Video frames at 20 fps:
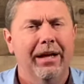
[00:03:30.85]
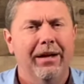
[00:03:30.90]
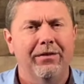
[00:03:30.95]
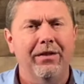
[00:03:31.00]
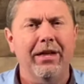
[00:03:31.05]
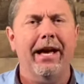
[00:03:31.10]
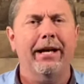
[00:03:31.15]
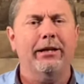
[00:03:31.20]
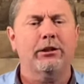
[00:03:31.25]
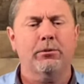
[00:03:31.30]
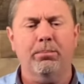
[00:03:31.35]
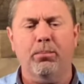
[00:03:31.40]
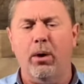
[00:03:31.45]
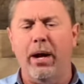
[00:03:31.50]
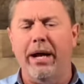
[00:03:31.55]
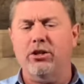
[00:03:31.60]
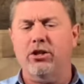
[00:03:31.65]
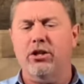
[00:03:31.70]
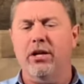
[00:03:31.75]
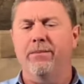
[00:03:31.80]
The
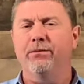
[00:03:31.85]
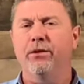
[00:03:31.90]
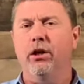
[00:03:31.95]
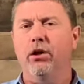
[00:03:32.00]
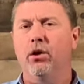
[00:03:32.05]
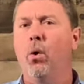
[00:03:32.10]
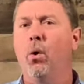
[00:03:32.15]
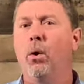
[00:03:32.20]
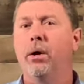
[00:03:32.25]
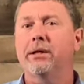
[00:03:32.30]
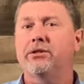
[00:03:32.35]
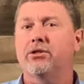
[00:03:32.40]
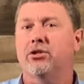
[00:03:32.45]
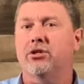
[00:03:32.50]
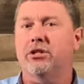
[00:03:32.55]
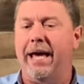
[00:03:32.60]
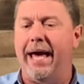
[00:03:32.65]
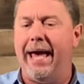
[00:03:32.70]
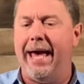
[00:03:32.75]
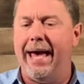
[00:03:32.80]
expression the Lord
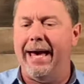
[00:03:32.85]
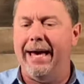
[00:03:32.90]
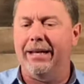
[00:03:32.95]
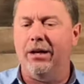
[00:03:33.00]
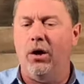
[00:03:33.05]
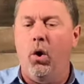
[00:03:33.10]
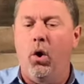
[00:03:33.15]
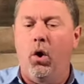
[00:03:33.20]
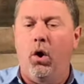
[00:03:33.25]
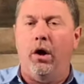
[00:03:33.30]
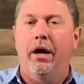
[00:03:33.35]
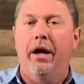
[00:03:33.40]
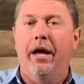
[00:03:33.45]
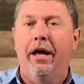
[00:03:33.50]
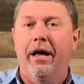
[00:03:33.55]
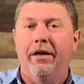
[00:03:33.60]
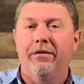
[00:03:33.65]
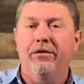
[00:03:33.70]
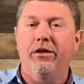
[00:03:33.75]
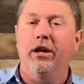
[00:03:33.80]
said or
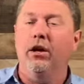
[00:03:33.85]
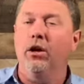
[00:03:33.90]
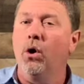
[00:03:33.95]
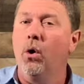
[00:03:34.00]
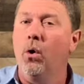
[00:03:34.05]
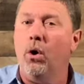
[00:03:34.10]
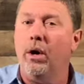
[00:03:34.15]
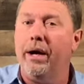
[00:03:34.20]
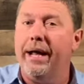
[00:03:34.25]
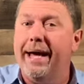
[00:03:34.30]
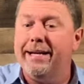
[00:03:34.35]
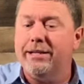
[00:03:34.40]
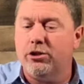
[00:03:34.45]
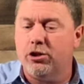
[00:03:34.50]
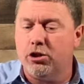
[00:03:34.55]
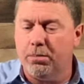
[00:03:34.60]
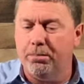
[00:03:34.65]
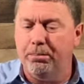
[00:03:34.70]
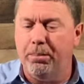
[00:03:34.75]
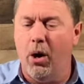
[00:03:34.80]
the Lord
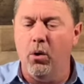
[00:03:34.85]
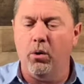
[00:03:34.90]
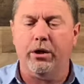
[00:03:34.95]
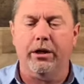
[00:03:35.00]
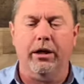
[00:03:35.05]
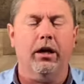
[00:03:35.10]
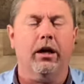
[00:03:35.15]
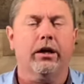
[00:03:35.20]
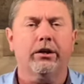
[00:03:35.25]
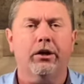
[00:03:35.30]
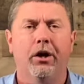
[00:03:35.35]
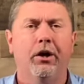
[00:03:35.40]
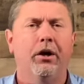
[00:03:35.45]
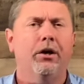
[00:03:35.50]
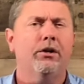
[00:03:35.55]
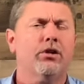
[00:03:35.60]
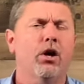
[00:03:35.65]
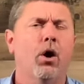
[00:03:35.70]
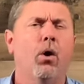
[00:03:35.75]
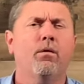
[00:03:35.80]
has spoken
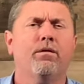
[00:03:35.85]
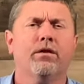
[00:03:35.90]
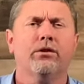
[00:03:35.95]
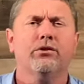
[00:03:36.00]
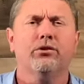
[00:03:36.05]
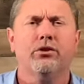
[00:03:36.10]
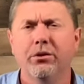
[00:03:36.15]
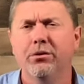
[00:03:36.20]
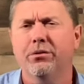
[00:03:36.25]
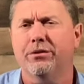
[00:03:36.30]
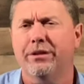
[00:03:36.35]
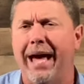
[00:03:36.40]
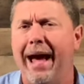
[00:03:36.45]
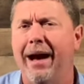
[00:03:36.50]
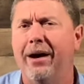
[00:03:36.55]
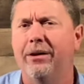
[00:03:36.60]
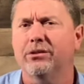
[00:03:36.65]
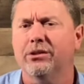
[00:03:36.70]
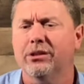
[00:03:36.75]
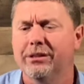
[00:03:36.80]
occurs over
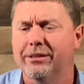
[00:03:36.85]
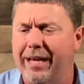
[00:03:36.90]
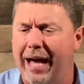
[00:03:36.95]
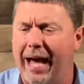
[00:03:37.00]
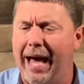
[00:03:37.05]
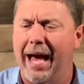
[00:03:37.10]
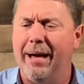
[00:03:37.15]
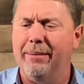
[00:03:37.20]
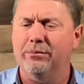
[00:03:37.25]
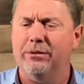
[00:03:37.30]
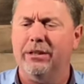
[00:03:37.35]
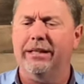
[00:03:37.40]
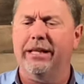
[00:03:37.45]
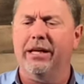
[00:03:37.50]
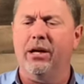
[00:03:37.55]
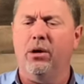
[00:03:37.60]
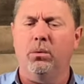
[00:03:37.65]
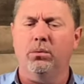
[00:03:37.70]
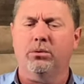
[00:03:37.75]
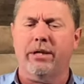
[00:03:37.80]
2,000 times in
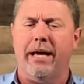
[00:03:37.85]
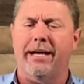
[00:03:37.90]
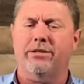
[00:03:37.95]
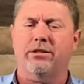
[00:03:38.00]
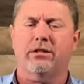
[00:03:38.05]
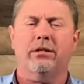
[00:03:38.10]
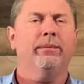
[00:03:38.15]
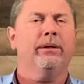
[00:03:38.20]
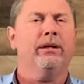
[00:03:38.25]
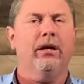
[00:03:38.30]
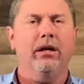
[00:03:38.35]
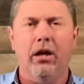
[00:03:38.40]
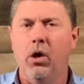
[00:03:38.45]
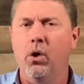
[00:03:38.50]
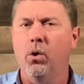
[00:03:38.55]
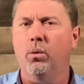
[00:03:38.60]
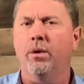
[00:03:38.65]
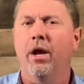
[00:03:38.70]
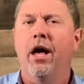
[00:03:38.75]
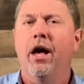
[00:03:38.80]
the Old Testament
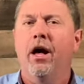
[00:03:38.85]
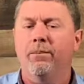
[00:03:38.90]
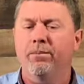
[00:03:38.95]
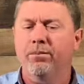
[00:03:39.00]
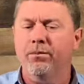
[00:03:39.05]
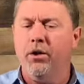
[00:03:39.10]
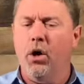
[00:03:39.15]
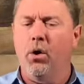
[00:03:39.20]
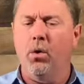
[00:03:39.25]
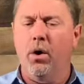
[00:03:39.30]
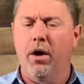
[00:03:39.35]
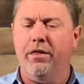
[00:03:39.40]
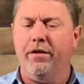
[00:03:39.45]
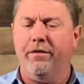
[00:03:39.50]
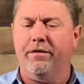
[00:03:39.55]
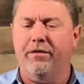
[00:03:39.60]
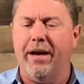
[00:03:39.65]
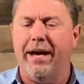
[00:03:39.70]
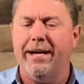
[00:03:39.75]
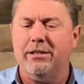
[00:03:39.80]
alone. No other
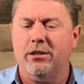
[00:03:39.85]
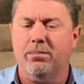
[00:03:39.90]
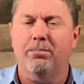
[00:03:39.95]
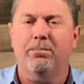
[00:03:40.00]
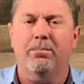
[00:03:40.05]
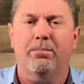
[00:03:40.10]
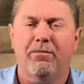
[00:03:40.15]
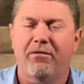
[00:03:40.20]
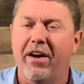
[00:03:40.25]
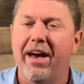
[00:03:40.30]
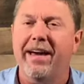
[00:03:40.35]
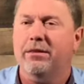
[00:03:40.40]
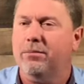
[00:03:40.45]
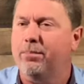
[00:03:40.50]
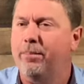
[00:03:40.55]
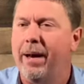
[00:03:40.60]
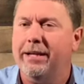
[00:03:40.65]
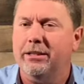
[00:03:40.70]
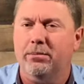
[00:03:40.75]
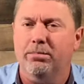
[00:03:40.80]
faith
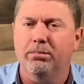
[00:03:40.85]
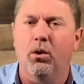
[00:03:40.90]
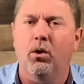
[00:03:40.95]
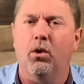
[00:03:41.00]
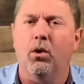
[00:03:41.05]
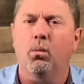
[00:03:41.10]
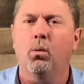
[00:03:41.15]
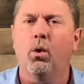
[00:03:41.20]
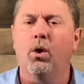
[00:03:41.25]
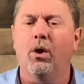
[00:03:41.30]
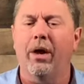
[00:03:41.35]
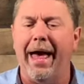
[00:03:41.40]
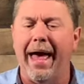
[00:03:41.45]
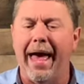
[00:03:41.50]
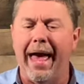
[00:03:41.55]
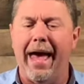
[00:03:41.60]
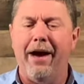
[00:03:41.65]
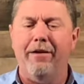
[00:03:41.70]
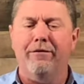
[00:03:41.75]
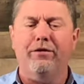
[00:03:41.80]
based book will
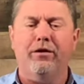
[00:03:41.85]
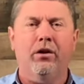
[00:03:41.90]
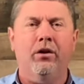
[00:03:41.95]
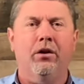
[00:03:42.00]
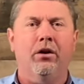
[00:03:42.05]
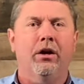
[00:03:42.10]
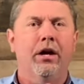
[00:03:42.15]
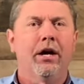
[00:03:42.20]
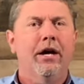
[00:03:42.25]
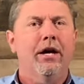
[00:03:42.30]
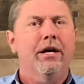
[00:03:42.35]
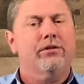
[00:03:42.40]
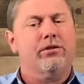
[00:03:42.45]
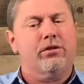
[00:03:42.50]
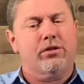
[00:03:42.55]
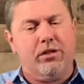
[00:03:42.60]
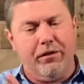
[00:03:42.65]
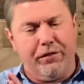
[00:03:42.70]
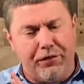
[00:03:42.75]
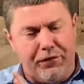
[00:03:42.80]
ever
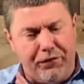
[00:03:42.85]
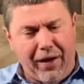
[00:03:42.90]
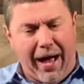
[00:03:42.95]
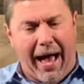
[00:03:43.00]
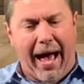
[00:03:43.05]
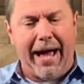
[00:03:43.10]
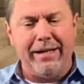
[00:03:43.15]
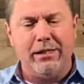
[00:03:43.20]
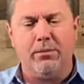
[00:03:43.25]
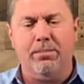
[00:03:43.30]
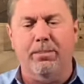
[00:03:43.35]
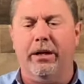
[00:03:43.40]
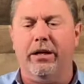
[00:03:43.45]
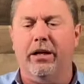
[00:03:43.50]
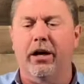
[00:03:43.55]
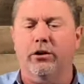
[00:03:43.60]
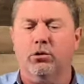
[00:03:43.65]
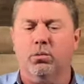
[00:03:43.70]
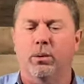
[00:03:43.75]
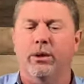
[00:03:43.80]
suffice
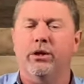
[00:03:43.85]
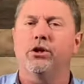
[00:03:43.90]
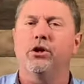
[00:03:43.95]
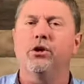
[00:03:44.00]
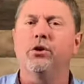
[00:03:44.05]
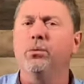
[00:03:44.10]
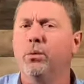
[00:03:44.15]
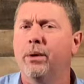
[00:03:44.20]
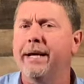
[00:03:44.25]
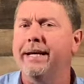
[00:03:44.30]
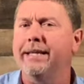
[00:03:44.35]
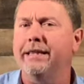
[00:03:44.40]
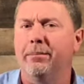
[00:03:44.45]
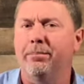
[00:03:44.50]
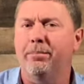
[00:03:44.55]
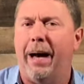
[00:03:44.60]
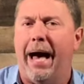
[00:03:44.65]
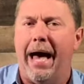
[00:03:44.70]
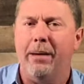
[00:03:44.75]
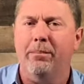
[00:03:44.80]
because when you read the
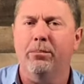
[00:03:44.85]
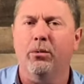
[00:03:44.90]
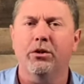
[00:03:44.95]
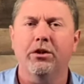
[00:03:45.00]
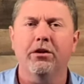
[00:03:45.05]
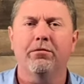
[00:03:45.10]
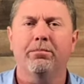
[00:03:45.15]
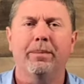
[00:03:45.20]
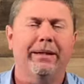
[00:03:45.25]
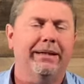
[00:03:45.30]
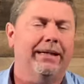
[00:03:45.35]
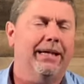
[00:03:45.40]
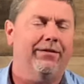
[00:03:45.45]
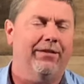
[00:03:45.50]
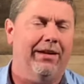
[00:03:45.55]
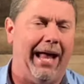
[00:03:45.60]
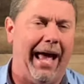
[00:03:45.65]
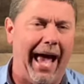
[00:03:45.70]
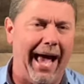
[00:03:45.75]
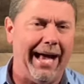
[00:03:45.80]
Bible, you've been
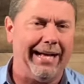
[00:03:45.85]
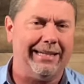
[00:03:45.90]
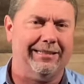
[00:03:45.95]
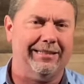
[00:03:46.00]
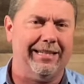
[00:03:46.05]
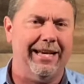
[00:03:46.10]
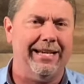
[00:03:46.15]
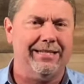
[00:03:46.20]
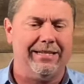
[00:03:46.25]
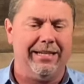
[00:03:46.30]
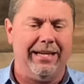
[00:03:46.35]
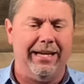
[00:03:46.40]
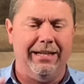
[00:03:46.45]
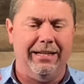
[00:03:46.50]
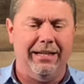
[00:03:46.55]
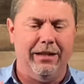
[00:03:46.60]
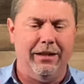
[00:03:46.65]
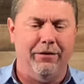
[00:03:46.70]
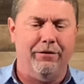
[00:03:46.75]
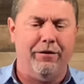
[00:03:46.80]
given access
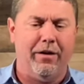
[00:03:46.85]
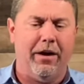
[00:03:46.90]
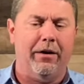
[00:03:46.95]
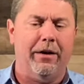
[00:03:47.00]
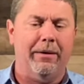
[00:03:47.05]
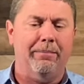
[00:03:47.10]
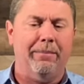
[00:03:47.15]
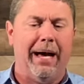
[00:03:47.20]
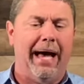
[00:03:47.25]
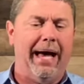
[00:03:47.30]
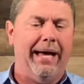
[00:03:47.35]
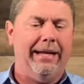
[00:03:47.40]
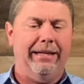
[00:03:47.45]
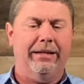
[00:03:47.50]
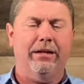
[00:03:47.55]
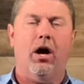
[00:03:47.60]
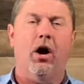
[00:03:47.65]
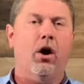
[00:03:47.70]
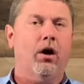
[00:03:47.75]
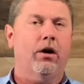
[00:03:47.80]
into the very mind
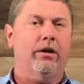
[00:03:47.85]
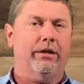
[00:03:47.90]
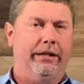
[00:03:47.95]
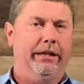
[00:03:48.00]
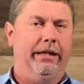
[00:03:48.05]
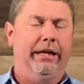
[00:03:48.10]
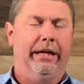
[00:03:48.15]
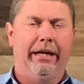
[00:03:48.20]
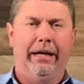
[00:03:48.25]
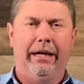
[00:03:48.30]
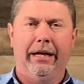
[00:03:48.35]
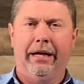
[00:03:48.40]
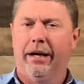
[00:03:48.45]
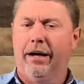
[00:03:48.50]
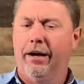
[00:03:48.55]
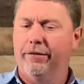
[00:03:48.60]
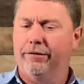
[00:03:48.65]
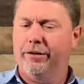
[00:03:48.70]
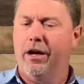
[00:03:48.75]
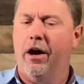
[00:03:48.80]
and heart
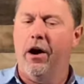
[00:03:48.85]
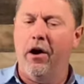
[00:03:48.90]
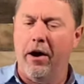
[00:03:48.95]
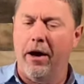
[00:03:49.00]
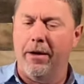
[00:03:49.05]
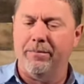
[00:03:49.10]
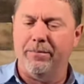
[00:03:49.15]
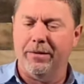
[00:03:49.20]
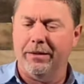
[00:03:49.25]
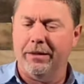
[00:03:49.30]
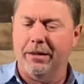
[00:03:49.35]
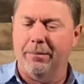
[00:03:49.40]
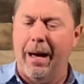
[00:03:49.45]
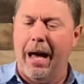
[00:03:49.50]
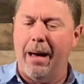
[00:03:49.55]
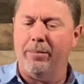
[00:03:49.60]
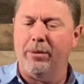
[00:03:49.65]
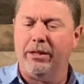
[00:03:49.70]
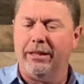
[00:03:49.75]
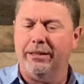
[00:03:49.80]
of God. The
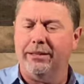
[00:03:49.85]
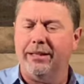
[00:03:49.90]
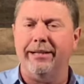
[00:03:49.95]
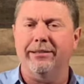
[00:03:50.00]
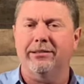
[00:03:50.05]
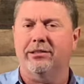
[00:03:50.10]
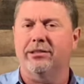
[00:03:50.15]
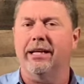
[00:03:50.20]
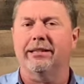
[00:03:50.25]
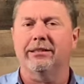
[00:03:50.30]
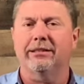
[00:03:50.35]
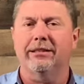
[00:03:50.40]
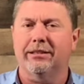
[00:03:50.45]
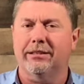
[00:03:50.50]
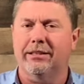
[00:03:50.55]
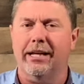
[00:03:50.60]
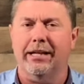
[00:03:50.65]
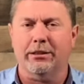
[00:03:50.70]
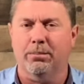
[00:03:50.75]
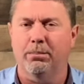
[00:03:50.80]
Bible contains
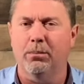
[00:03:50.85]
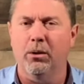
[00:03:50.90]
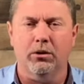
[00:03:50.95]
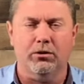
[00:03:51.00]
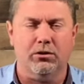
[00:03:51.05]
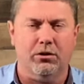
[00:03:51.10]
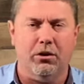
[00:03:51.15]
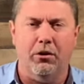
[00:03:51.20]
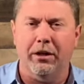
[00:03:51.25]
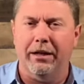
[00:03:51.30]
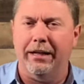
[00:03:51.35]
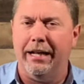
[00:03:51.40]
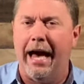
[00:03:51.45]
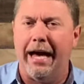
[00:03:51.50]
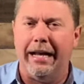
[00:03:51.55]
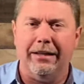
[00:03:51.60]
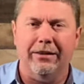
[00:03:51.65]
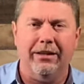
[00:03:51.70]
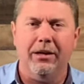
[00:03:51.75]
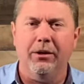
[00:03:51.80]
66 books,
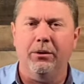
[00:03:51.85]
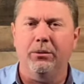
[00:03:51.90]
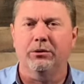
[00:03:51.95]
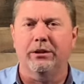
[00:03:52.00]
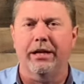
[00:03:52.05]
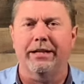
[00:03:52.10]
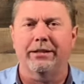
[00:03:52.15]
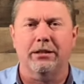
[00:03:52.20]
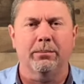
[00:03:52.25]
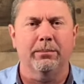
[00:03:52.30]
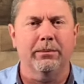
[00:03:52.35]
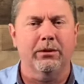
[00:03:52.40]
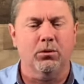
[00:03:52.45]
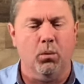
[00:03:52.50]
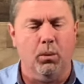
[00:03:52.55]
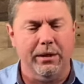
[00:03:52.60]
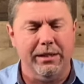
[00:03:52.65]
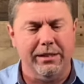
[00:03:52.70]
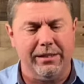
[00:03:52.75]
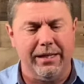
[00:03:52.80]
39 in the Old Testament,
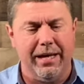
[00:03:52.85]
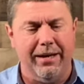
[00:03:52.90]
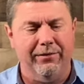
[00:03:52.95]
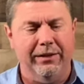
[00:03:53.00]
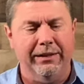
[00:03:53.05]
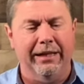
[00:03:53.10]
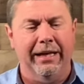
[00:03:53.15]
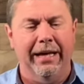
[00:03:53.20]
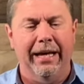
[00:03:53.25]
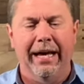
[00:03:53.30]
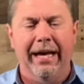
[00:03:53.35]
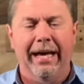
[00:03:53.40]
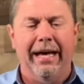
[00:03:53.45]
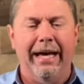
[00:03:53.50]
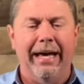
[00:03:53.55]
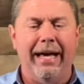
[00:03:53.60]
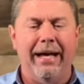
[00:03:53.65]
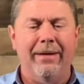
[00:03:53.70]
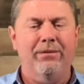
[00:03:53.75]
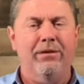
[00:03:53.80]
27
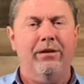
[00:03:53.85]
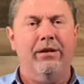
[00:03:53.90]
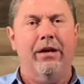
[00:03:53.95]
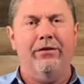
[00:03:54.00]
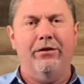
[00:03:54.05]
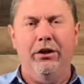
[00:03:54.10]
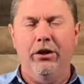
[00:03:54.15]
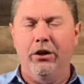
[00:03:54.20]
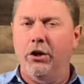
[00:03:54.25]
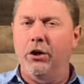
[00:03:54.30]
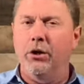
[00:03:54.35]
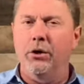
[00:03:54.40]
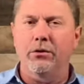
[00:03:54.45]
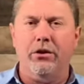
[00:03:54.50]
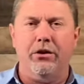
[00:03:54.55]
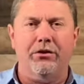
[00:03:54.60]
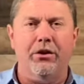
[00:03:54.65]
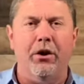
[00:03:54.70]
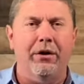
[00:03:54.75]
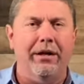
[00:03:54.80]
in the New.
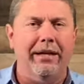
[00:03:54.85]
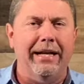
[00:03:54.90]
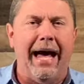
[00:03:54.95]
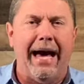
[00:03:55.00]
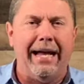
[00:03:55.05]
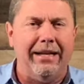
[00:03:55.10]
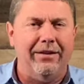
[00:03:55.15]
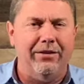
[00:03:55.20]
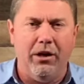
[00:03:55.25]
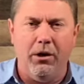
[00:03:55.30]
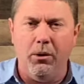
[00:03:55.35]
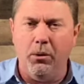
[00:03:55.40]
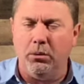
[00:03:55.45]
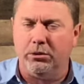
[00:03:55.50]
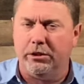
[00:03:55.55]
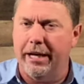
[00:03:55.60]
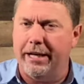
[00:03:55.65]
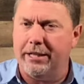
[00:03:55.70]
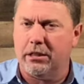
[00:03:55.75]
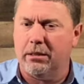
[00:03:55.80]
The 39 in the
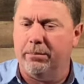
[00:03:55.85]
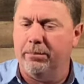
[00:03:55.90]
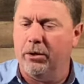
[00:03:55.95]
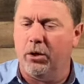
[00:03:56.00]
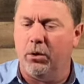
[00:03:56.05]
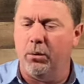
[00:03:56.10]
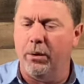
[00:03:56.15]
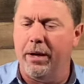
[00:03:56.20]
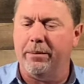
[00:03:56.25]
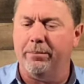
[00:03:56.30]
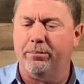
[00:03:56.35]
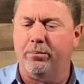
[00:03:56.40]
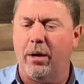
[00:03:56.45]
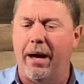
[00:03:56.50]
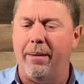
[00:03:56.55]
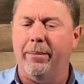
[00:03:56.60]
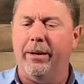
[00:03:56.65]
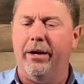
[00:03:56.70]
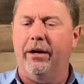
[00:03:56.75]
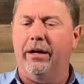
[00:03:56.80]
Old Testament are written
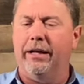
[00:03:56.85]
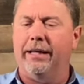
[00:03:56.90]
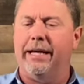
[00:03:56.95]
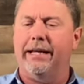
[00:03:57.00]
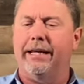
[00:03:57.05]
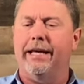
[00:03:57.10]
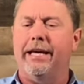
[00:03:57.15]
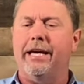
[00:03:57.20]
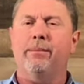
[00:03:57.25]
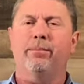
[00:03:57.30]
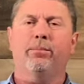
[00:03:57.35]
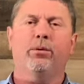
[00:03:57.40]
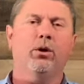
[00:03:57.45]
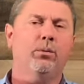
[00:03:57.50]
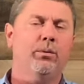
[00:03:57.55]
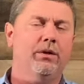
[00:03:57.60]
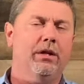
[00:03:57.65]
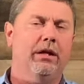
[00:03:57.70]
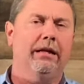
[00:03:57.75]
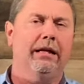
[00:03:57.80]
primarily in Hebrew
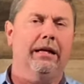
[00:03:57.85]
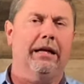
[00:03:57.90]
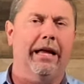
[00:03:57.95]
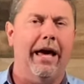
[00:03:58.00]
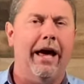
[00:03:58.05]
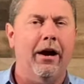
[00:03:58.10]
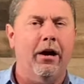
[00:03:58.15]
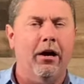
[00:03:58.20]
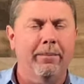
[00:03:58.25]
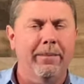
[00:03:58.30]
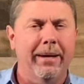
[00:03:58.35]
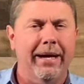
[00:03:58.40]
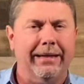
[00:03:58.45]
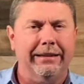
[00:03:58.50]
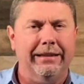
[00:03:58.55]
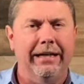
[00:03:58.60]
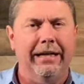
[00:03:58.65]
with a little Aramaic.